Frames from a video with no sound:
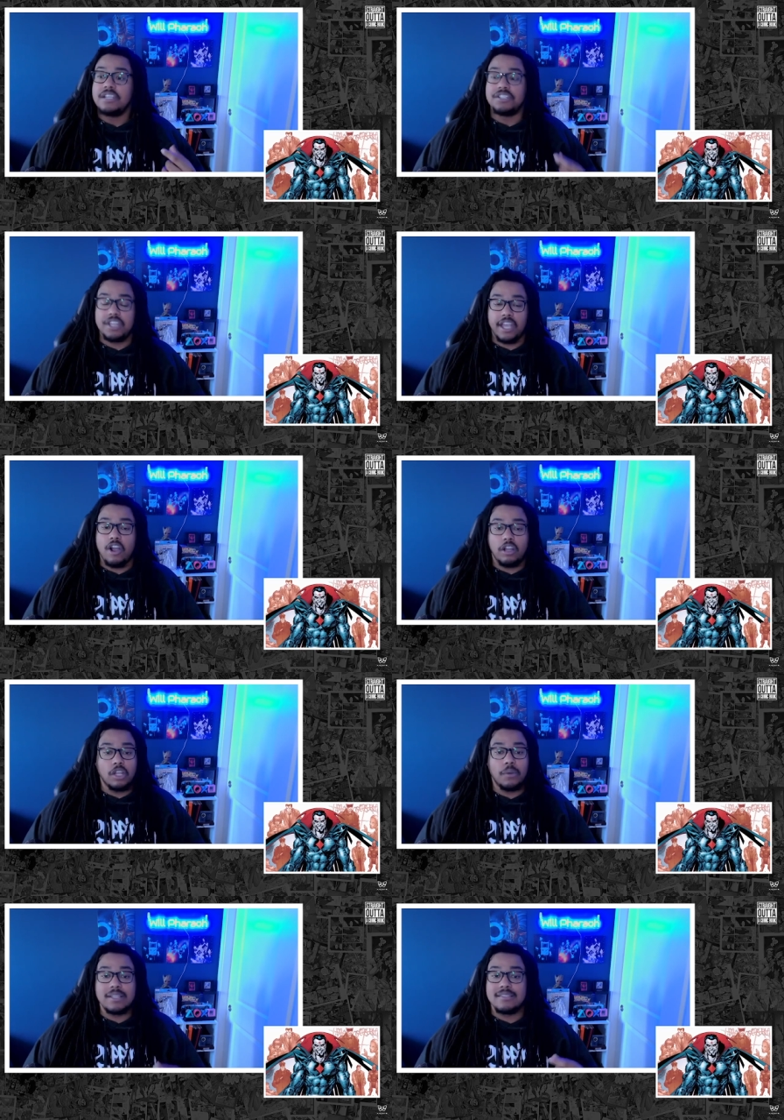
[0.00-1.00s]

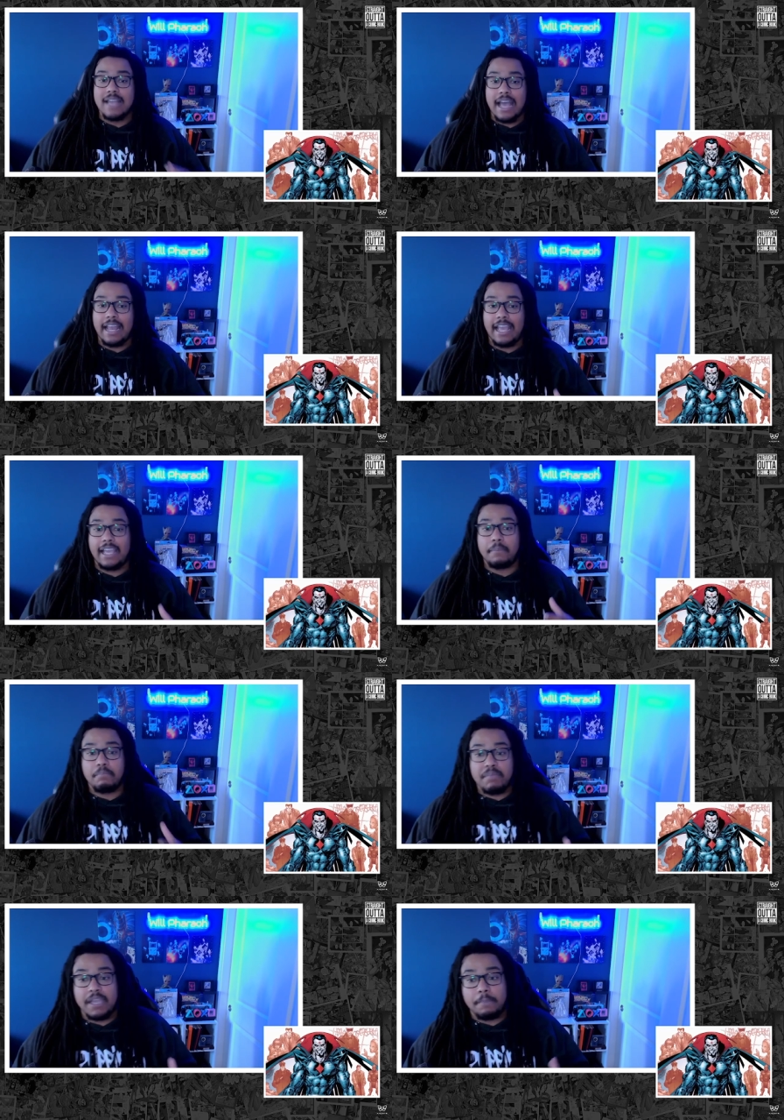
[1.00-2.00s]
Giancarlo is not a
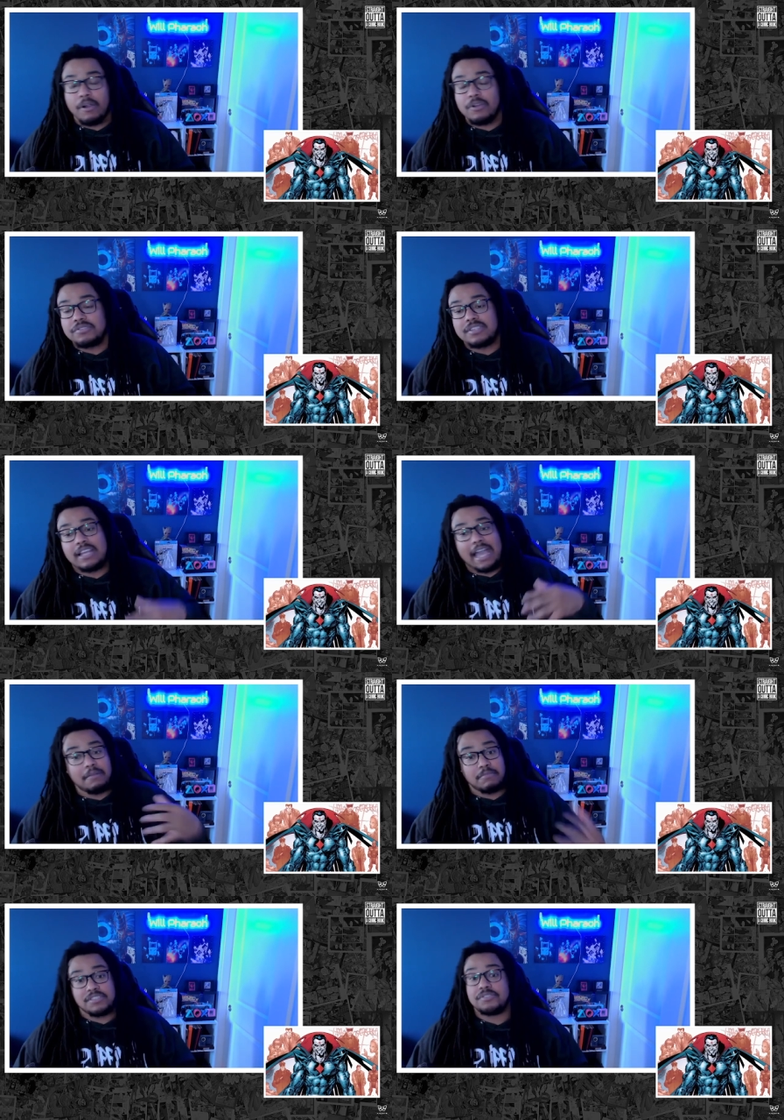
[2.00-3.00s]
big person
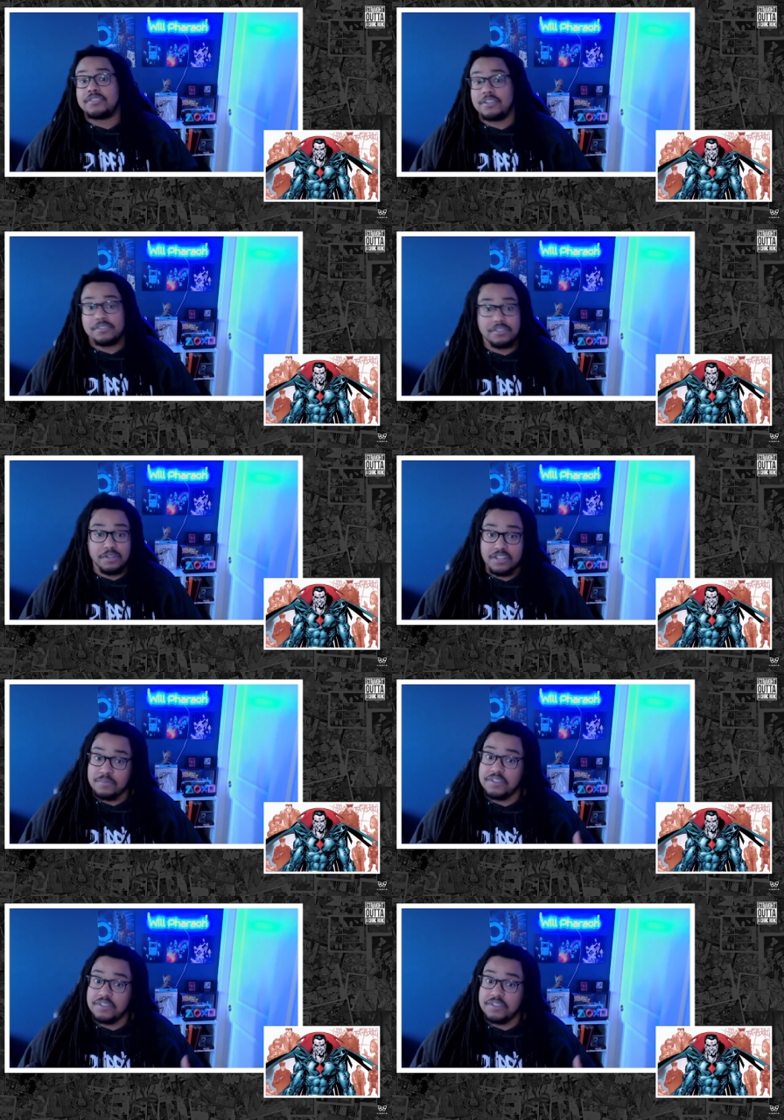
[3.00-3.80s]
and Mr. Sinister is. Mr.